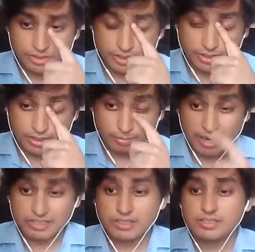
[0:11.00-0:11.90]
She did her
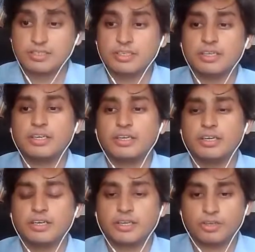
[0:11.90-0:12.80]
bachelor's degree
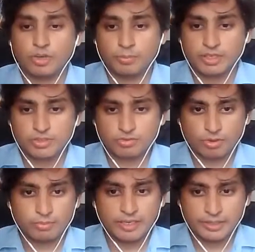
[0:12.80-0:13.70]
in economics
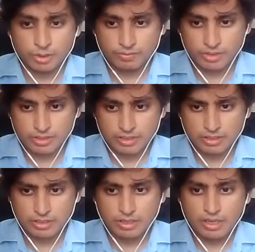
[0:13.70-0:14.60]
from Delhi
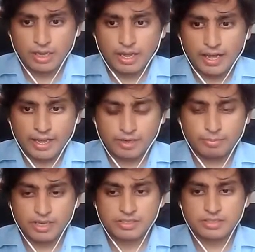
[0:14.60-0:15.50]
University and a
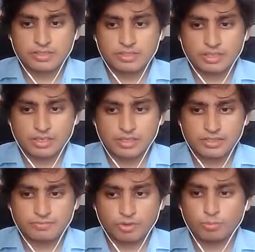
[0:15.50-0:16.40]
master's in
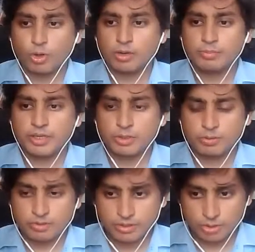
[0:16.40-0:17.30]
journalism from Columbia
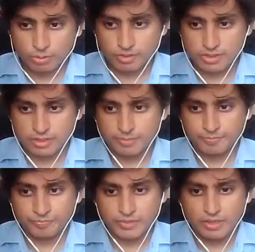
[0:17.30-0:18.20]
University.
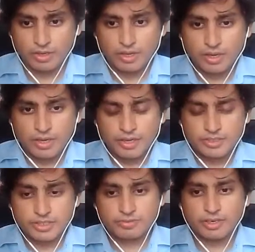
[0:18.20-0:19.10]

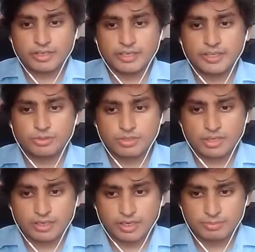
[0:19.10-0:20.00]
She's worked at
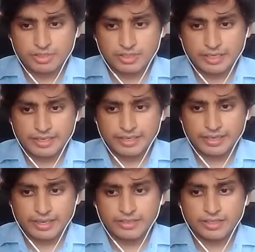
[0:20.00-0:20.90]
Hindustan Times in
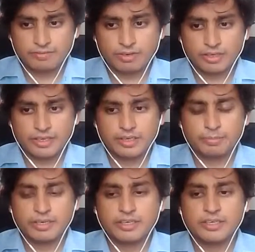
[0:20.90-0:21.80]
Delhi and then worked
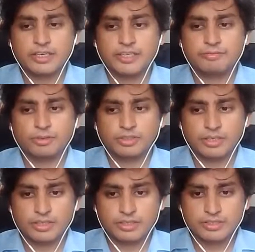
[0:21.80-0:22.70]
independently for
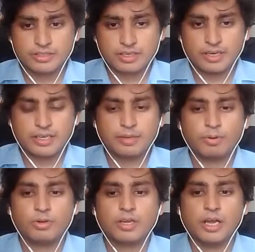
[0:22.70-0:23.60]
3 years, writing
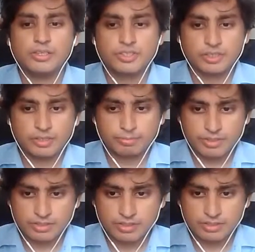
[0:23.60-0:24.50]
about culture,
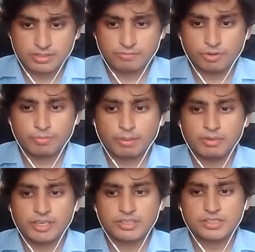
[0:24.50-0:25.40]
business for
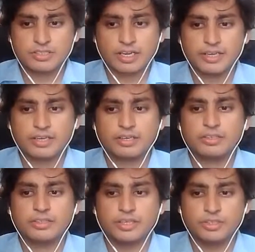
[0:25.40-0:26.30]
publications like
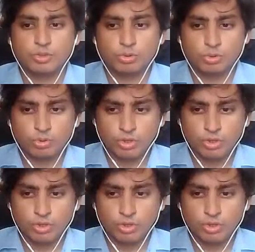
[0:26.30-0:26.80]
The Hindu,